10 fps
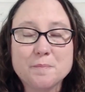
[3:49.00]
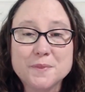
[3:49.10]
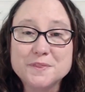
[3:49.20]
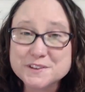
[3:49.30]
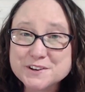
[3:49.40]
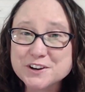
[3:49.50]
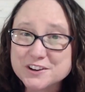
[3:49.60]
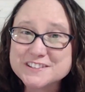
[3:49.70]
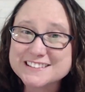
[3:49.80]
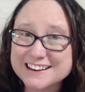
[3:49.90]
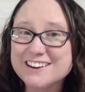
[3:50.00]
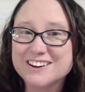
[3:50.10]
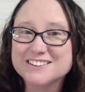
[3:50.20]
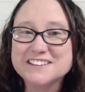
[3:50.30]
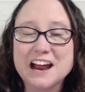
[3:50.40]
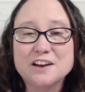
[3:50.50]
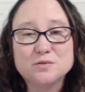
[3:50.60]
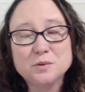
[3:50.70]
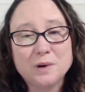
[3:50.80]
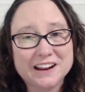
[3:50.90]
These are good skills and
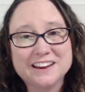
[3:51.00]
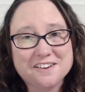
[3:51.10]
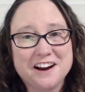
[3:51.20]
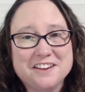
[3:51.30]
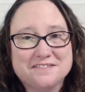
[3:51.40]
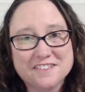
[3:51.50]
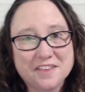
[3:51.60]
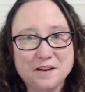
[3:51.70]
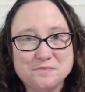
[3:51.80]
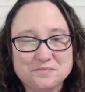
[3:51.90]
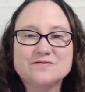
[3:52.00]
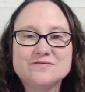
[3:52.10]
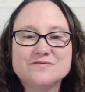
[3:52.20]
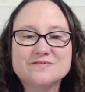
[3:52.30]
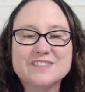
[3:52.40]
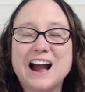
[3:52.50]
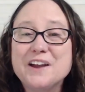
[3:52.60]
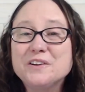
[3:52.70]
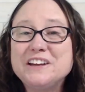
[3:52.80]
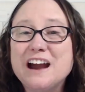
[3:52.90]
we want to get credit for them. I
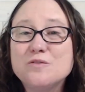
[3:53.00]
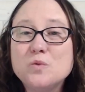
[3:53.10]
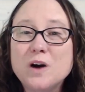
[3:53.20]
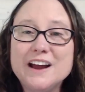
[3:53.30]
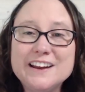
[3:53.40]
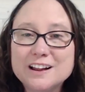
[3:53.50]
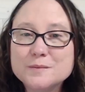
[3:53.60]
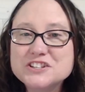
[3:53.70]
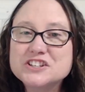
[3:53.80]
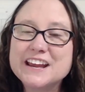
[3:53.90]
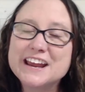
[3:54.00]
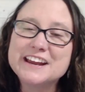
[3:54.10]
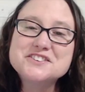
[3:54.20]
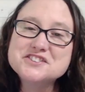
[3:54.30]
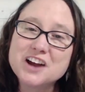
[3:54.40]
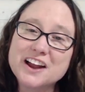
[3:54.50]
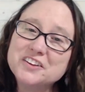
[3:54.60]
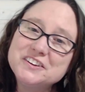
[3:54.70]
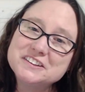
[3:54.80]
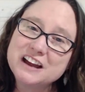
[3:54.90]
only have one elementary age
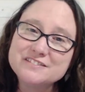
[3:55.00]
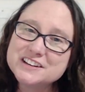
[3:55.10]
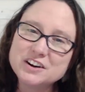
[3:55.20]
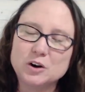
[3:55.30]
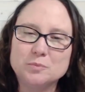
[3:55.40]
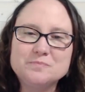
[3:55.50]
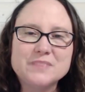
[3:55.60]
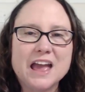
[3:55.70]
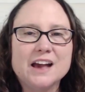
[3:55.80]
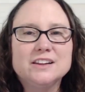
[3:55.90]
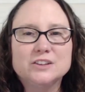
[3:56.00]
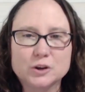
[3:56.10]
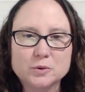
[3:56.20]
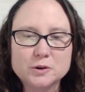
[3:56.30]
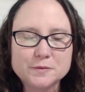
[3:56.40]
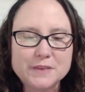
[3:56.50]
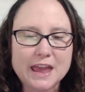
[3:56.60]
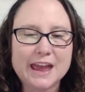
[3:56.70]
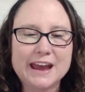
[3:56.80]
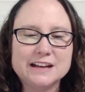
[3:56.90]
child left at home, Luke,
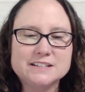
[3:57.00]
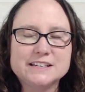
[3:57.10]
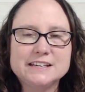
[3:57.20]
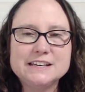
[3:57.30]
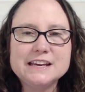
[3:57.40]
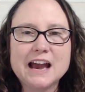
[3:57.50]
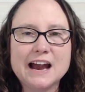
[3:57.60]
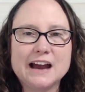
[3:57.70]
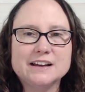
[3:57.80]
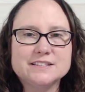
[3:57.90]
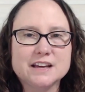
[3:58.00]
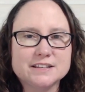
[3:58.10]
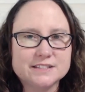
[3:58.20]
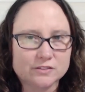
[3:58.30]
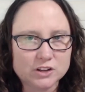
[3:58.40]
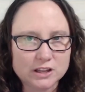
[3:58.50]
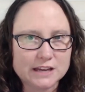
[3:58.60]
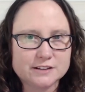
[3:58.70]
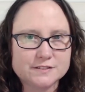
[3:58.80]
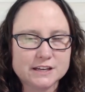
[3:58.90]
and he has several
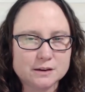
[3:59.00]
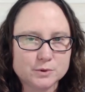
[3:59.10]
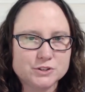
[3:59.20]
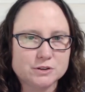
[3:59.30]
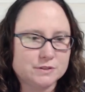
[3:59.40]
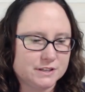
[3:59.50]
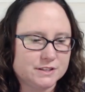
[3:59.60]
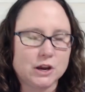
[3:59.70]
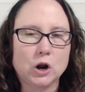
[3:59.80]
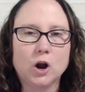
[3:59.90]
electives that he will do this year.